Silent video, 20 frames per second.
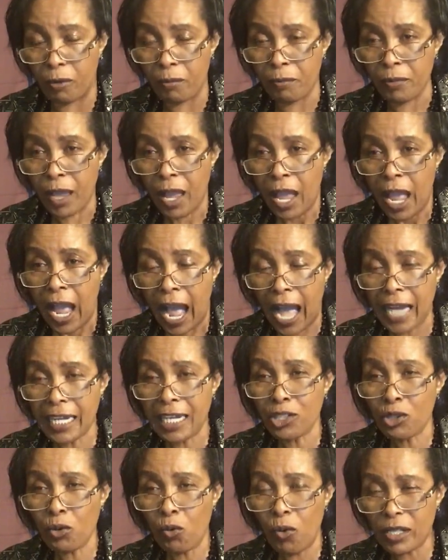And it
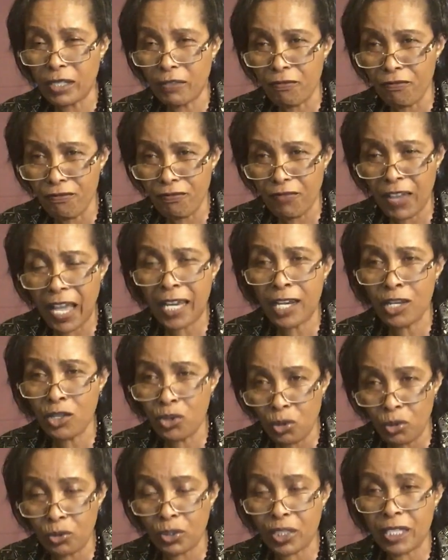was very huge,
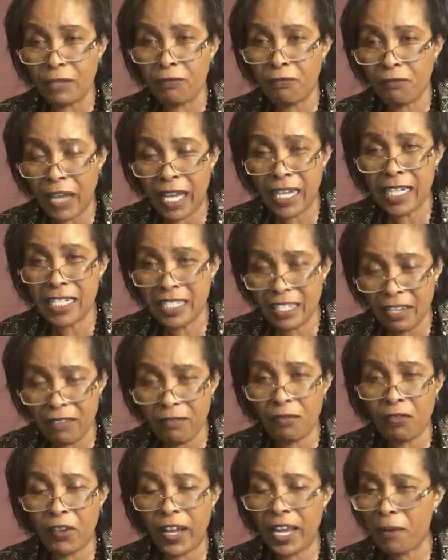very,
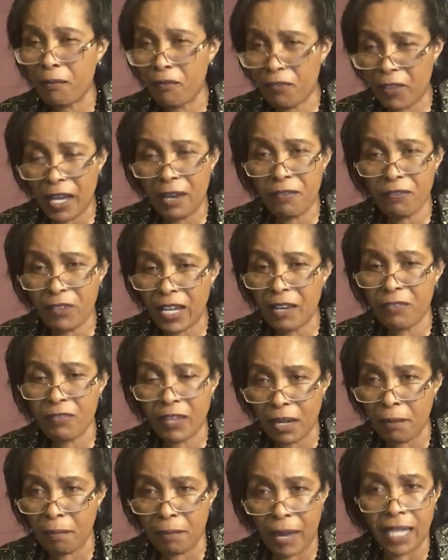very, very, very, very
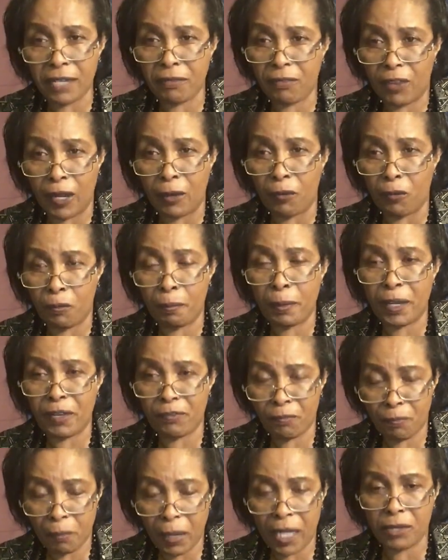bad,
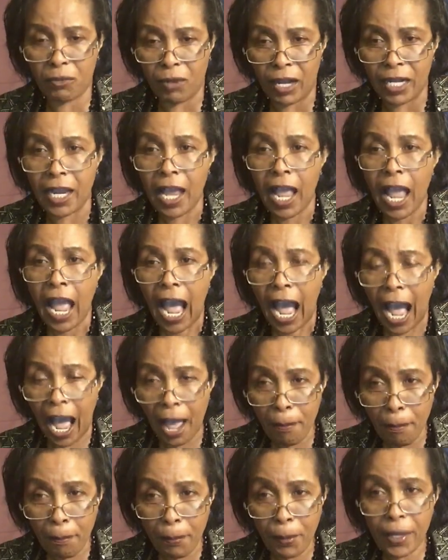bad one. I
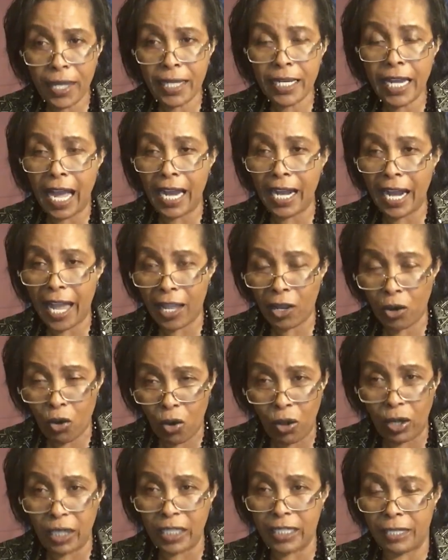prayed and I called
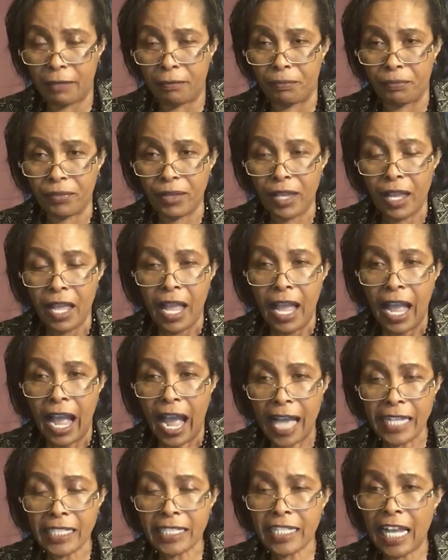them. I,
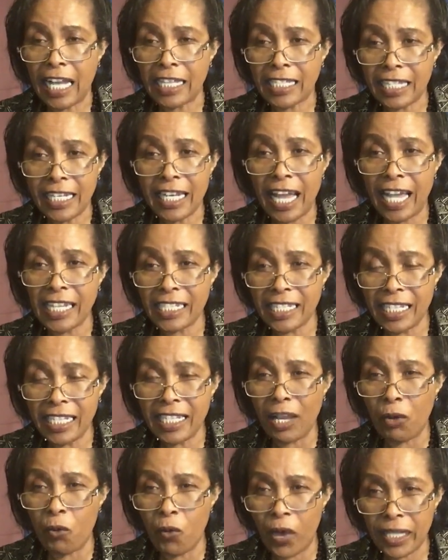I said, I see the
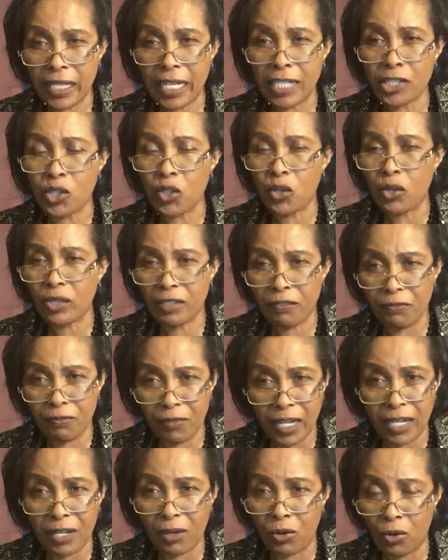weather is not very
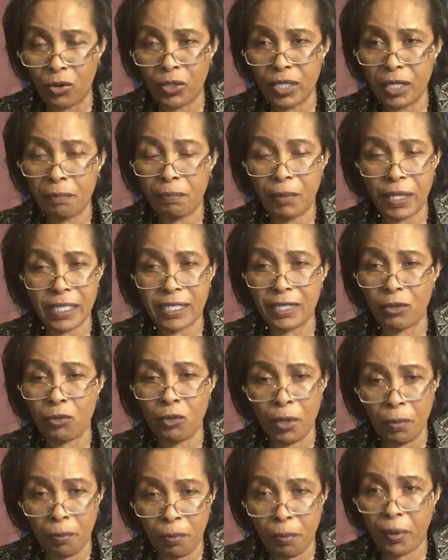good, but we
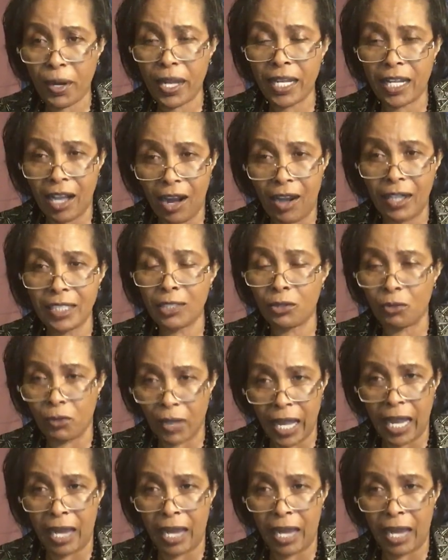pray God to help.